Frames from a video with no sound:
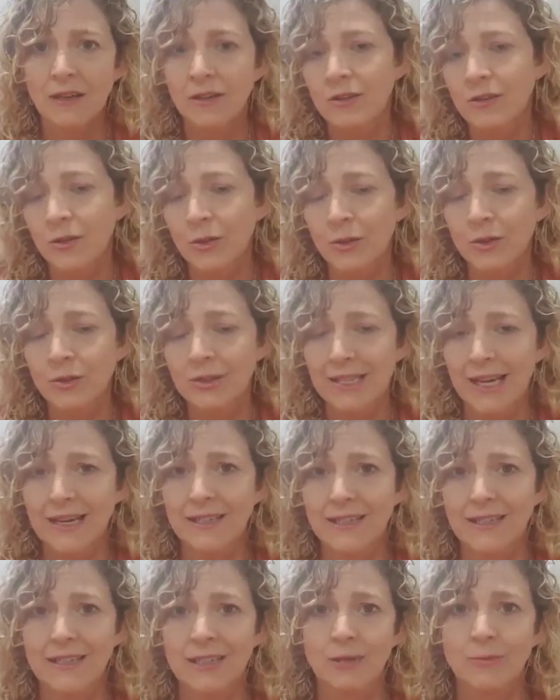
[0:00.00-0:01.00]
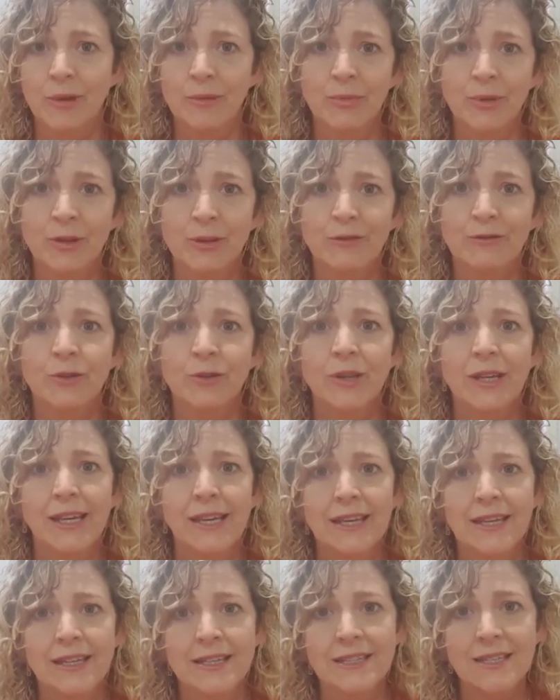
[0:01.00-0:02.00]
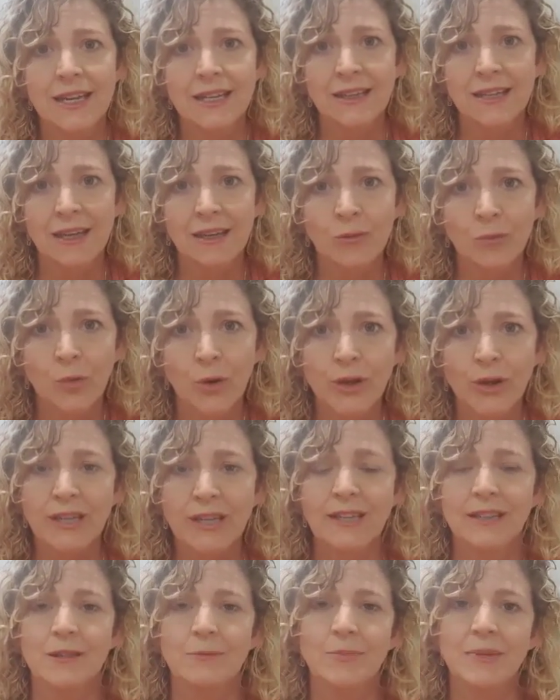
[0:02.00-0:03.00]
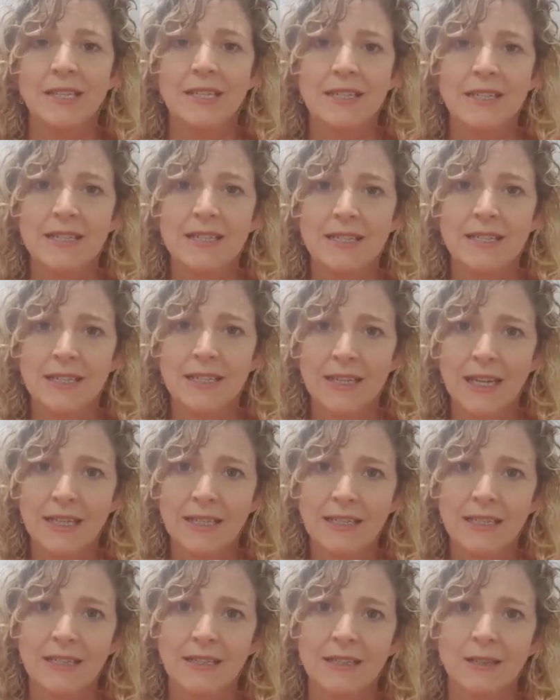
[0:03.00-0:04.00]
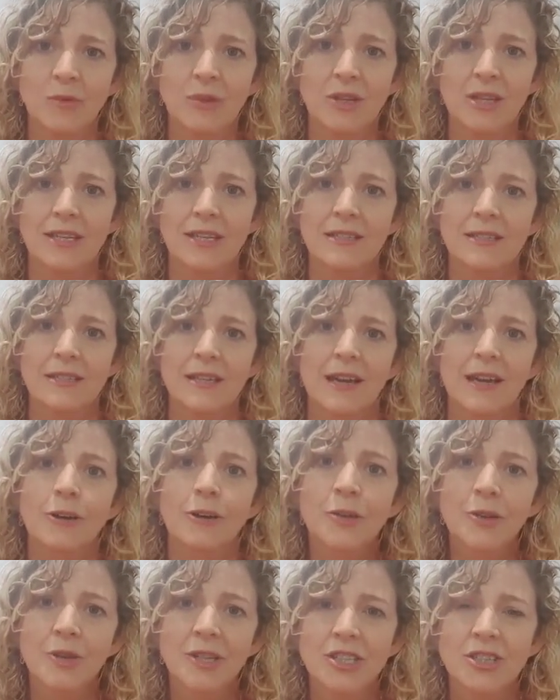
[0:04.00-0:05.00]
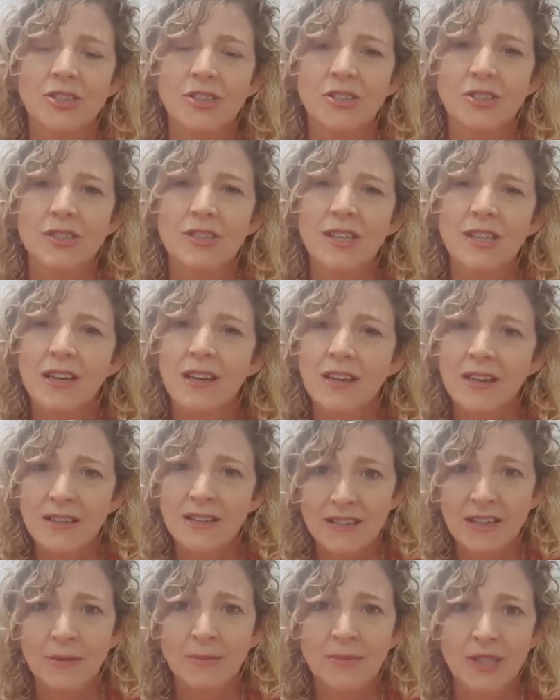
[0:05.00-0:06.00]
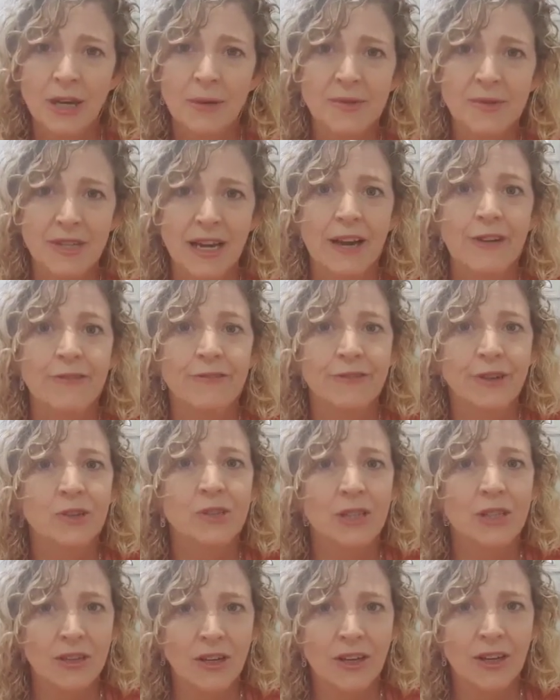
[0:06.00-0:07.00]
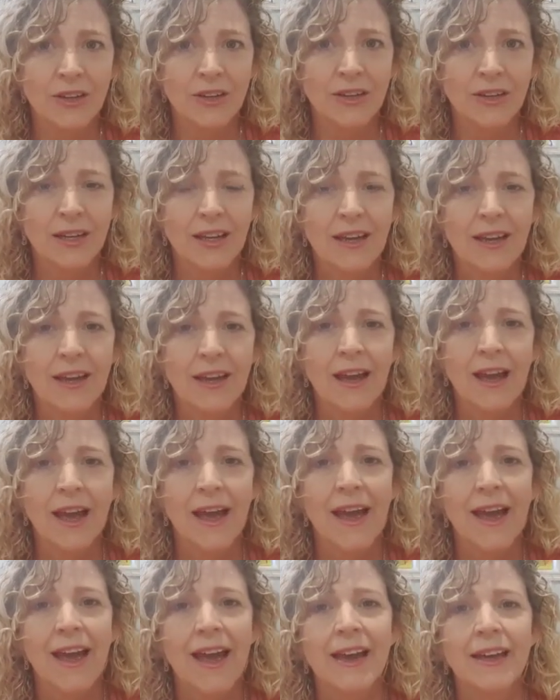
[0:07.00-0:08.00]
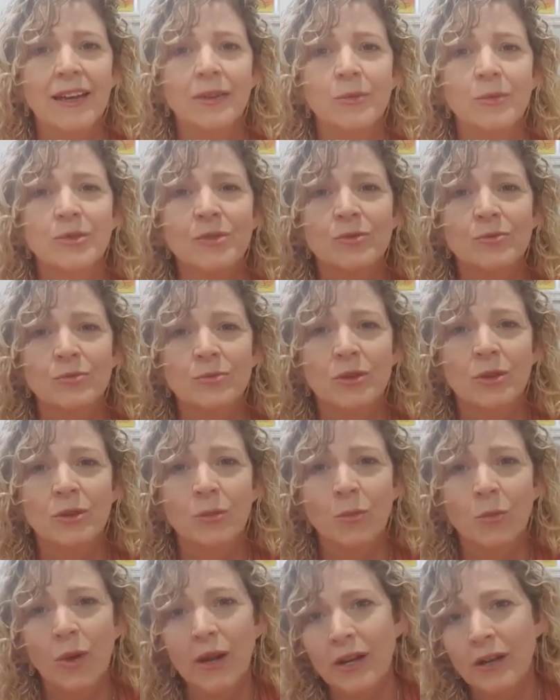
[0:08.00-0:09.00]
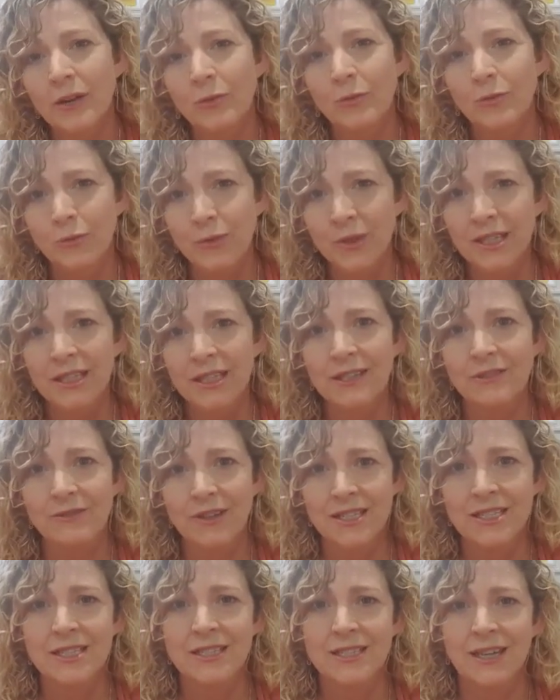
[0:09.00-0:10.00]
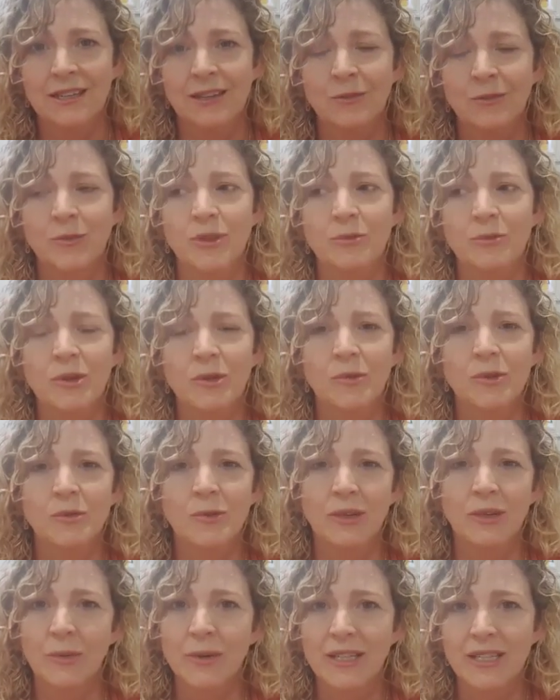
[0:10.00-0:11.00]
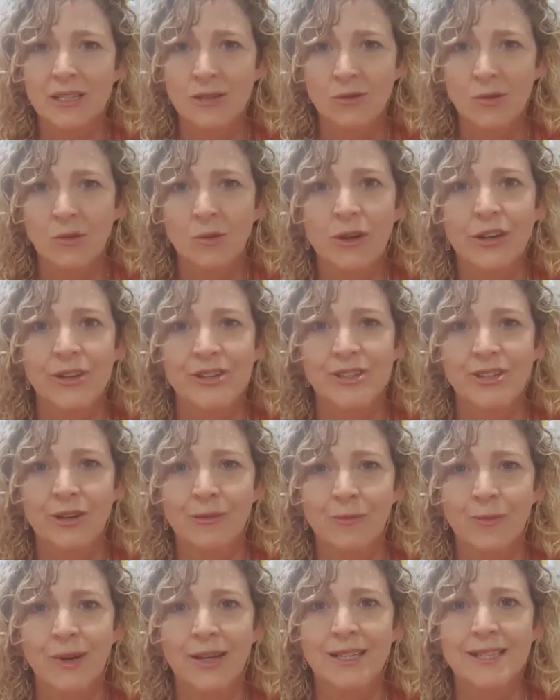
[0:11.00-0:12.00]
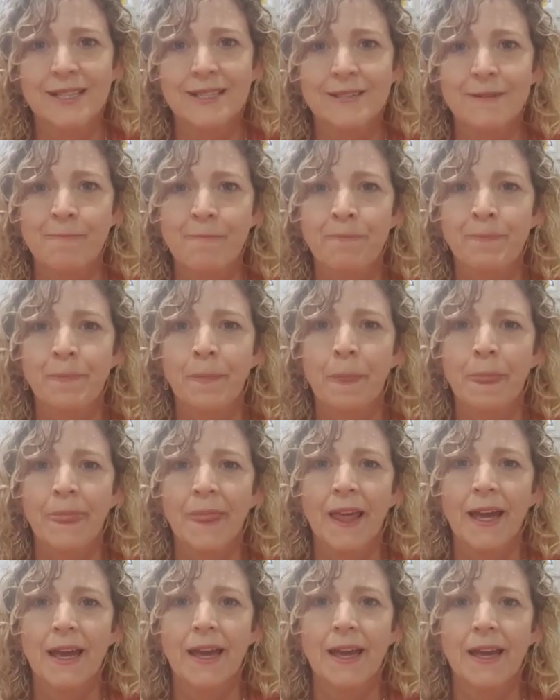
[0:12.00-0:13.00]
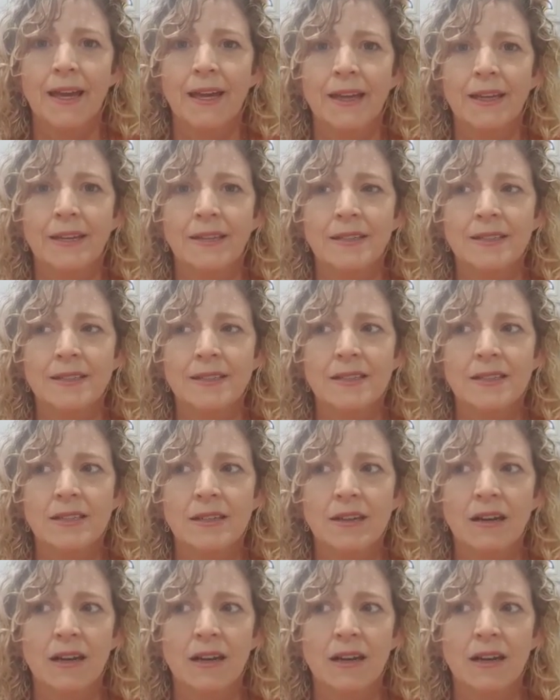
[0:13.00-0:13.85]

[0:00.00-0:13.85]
or tending to my beautiful kids, and then working the business and dealing with his health issues, sometimes I have felt alone. And it was when it really resonated with me was when I went to a workshop once, and